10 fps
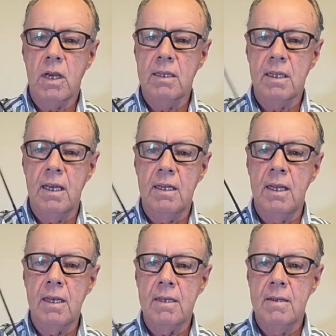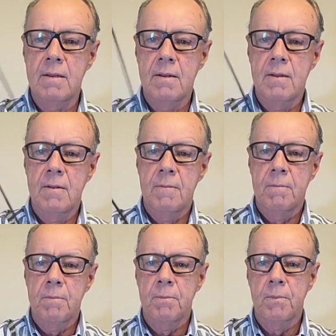antenna,
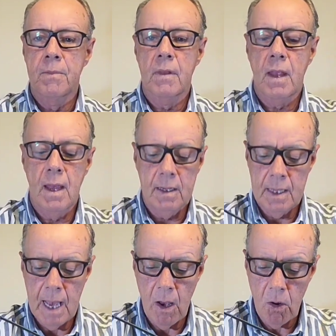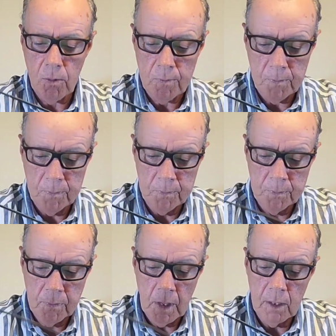and now
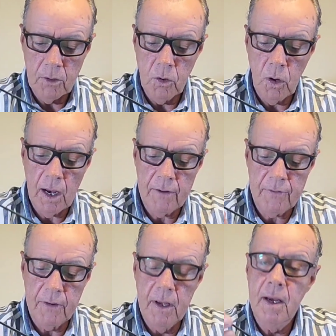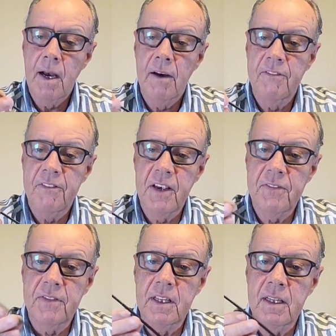you have a
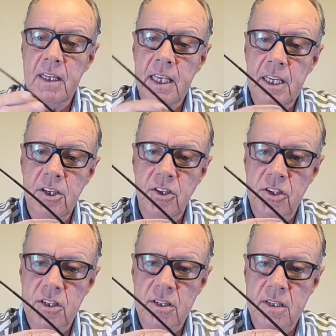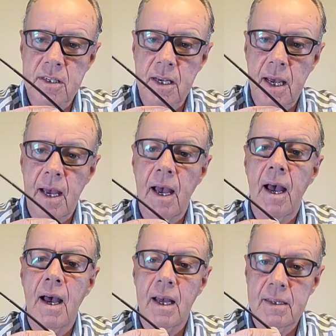15 inches
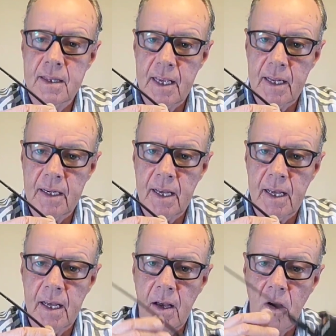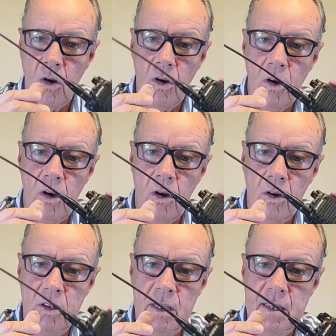antenna
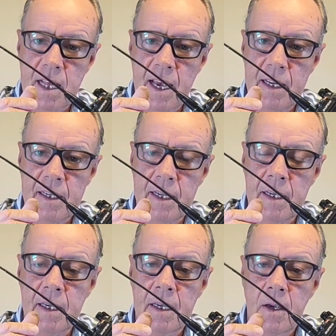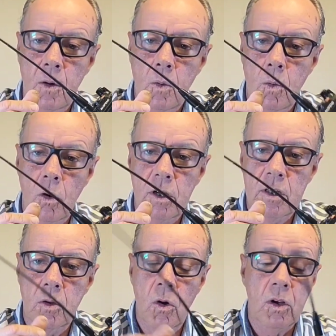on the tiny
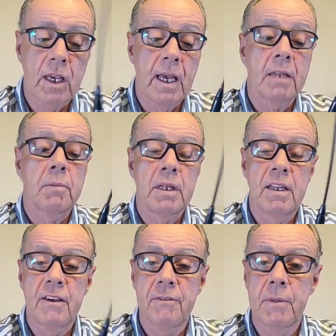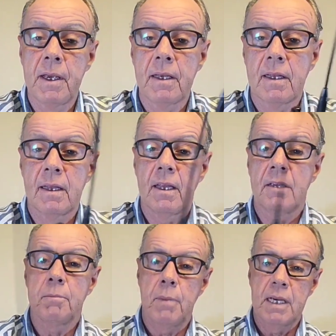walkie-talkie, and believe me, the
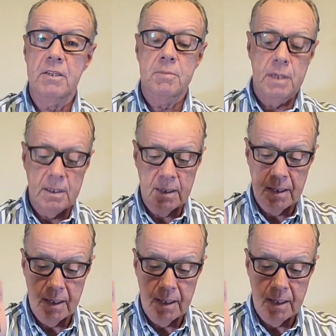investment